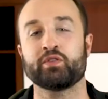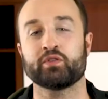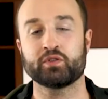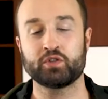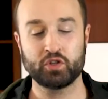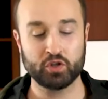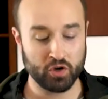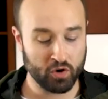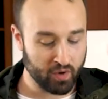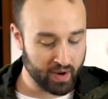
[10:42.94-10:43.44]
they'll
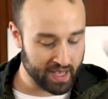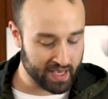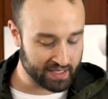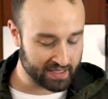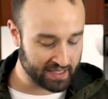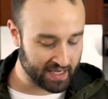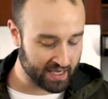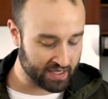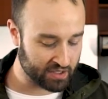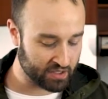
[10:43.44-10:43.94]
do
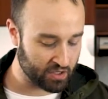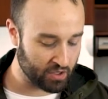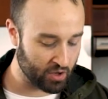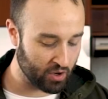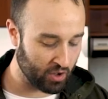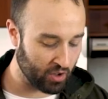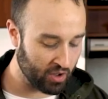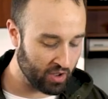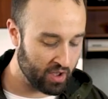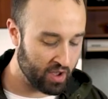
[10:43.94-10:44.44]
is
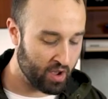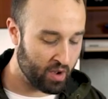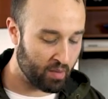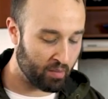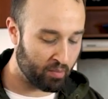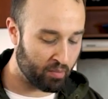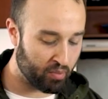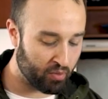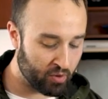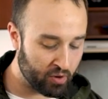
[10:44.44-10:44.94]
they'll
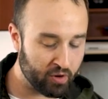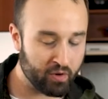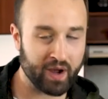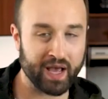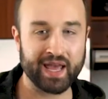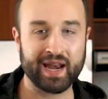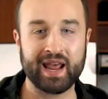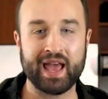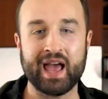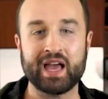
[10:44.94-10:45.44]
brew
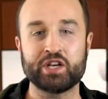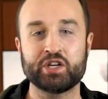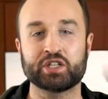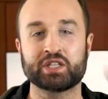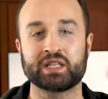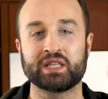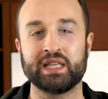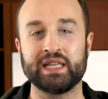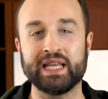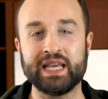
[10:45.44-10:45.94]
it and just
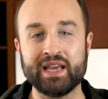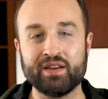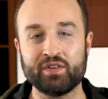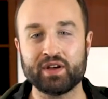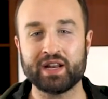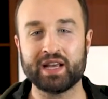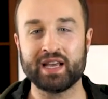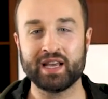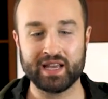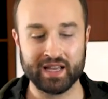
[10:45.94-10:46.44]
leave
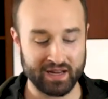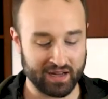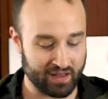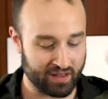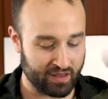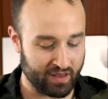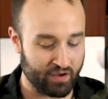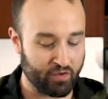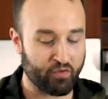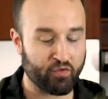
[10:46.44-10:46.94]
it in
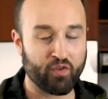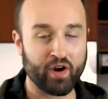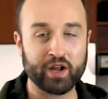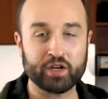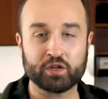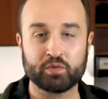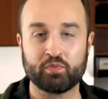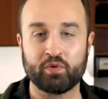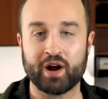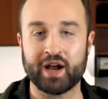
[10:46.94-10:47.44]
the
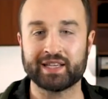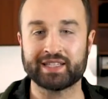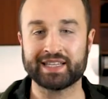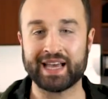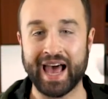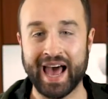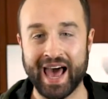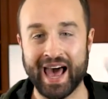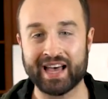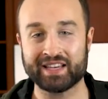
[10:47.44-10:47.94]
French press
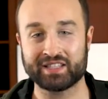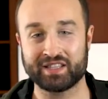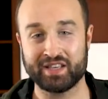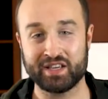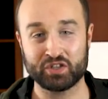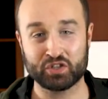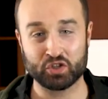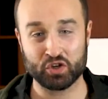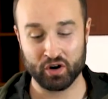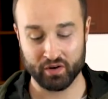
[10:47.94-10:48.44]
as the
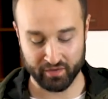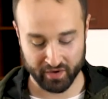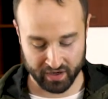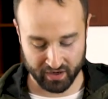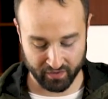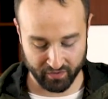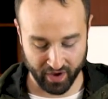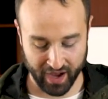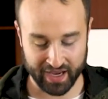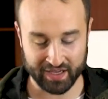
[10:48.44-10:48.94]
serving
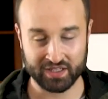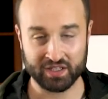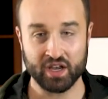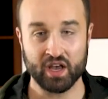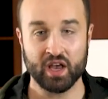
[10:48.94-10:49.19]
device.